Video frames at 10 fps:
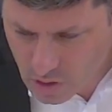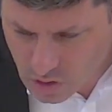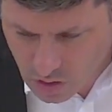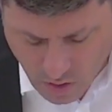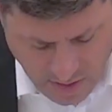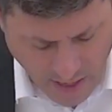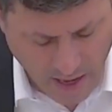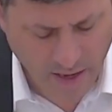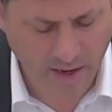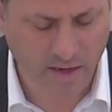So he goes
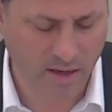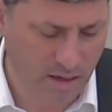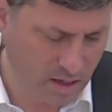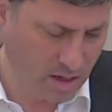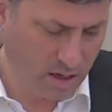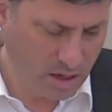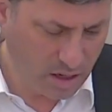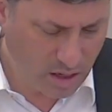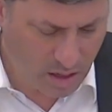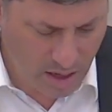ahead and,
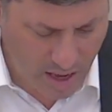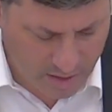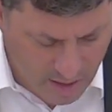and,